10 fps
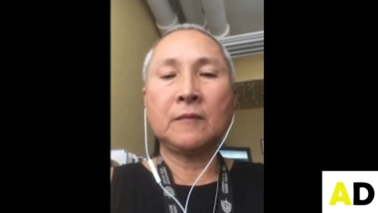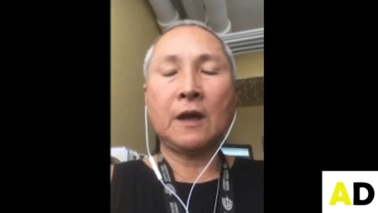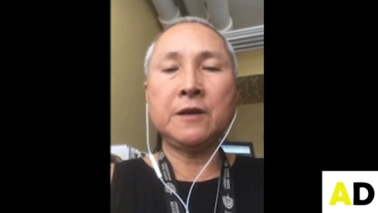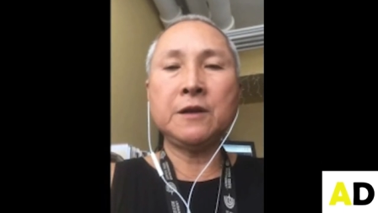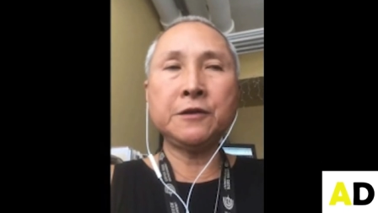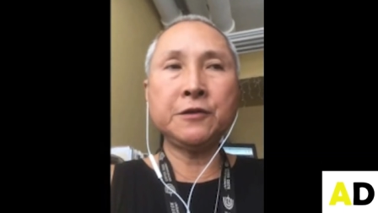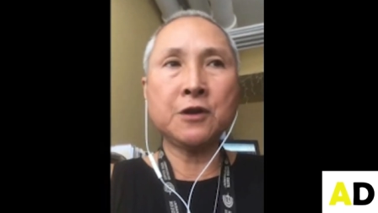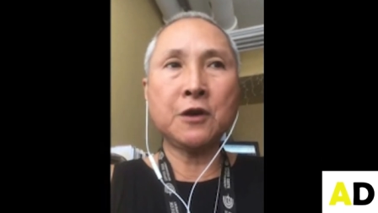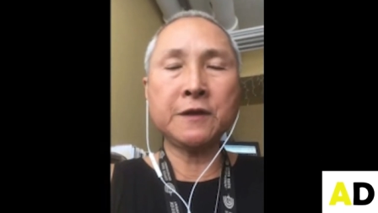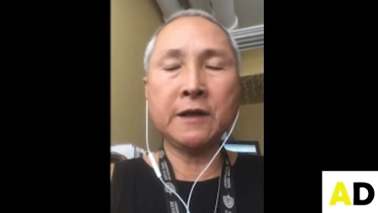He didn't
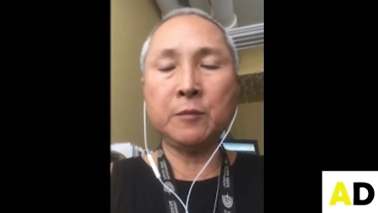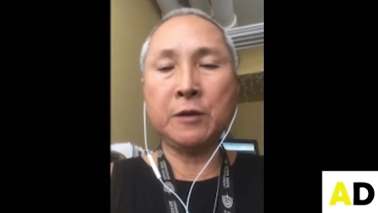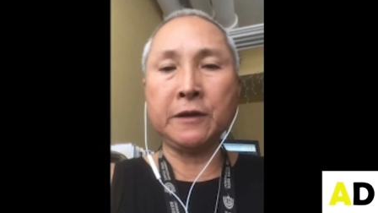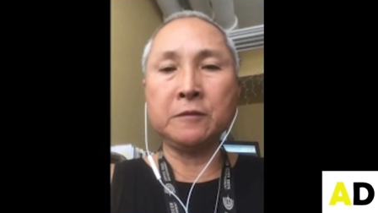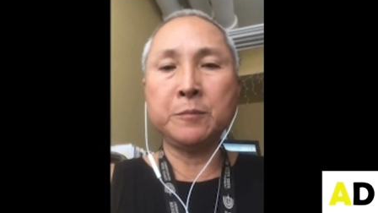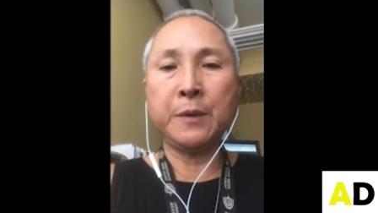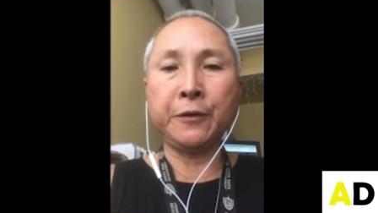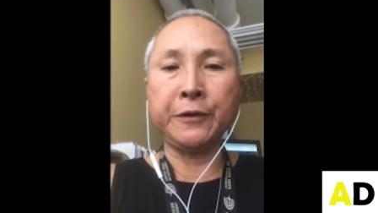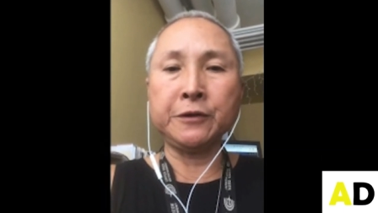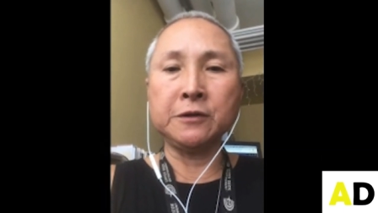talk to anybody,
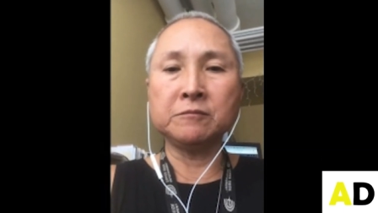period.